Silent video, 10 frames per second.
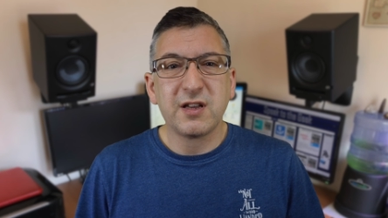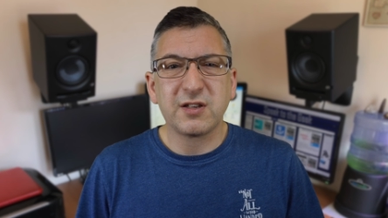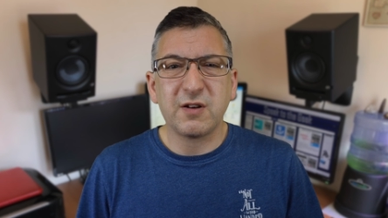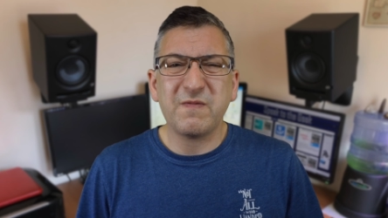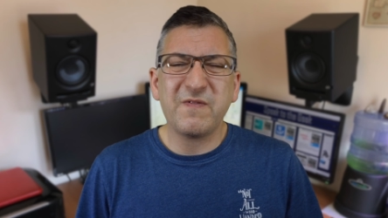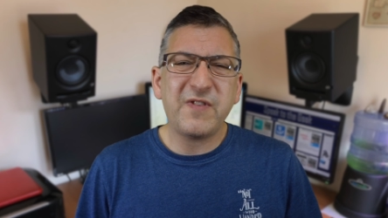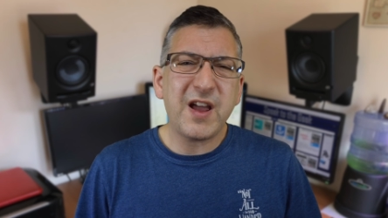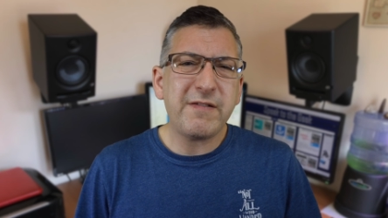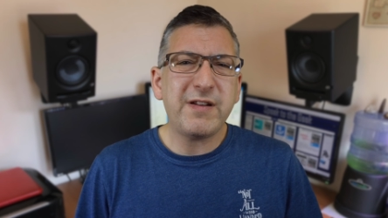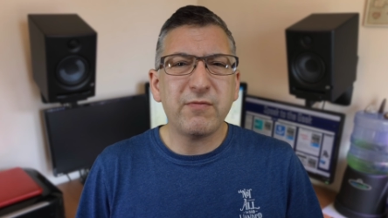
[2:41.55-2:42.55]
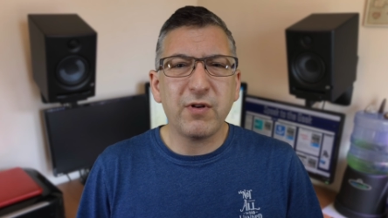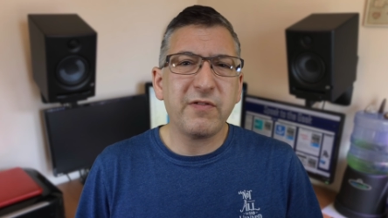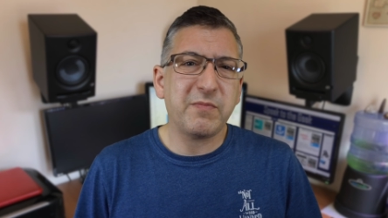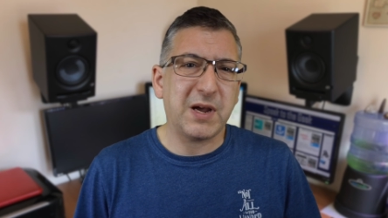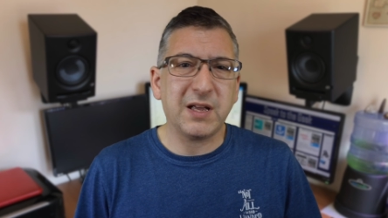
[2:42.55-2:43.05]
so very
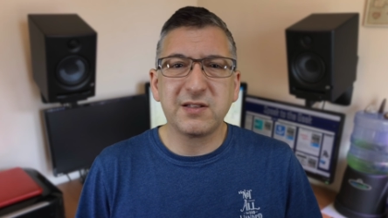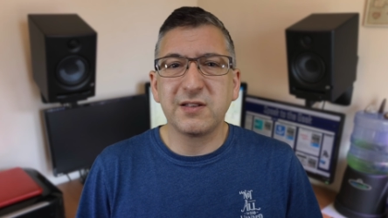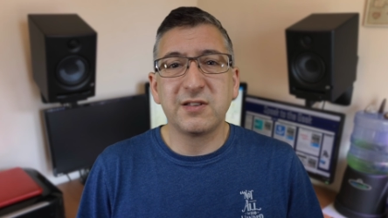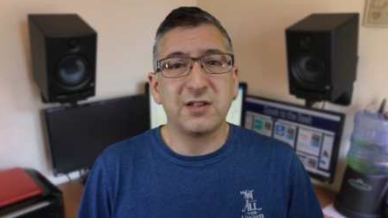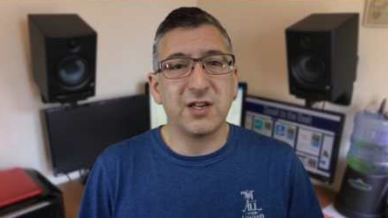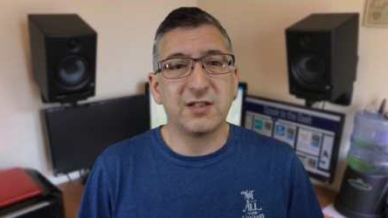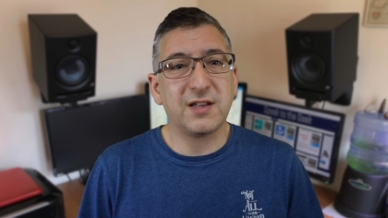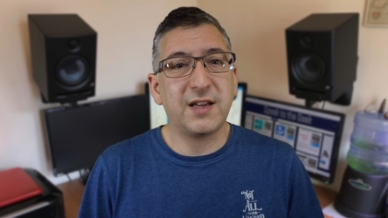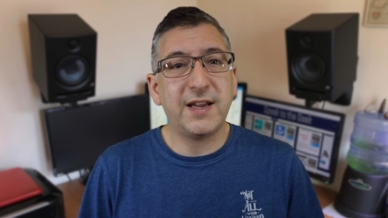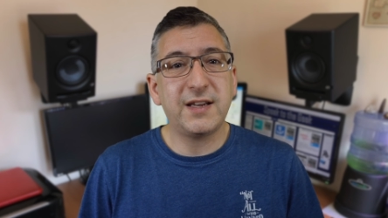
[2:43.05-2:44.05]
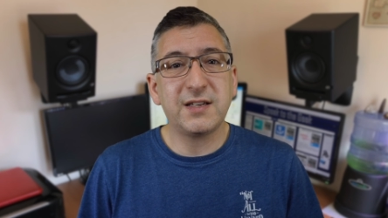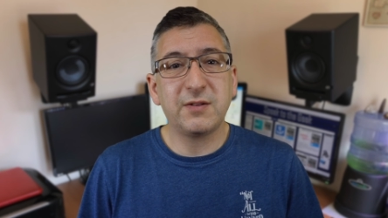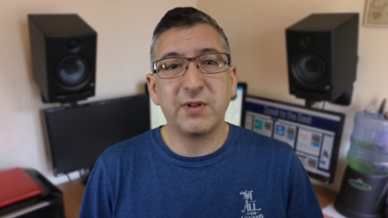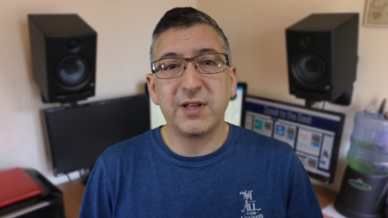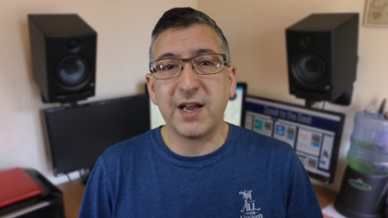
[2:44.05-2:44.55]
rough maths suggests that
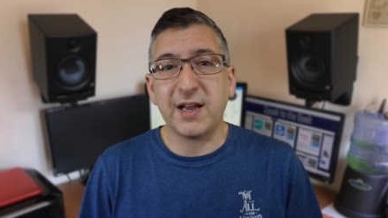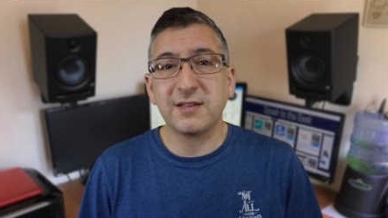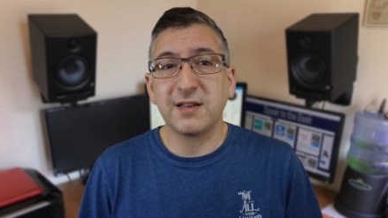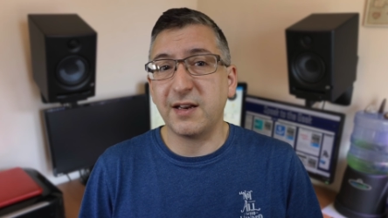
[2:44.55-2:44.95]
heating with gas